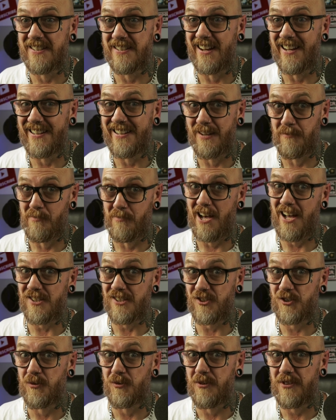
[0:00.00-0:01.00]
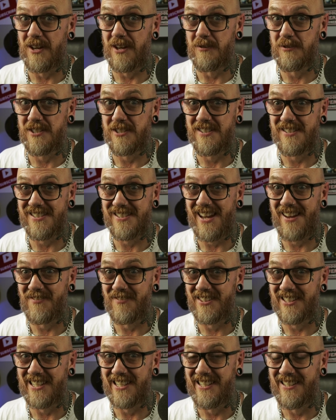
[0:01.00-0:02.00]
died in March
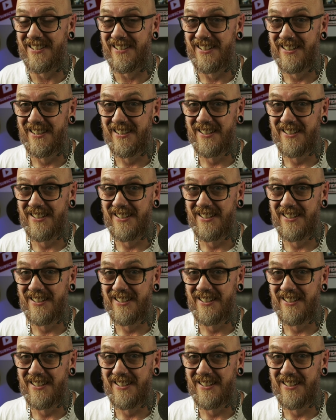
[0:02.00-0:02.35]
2017?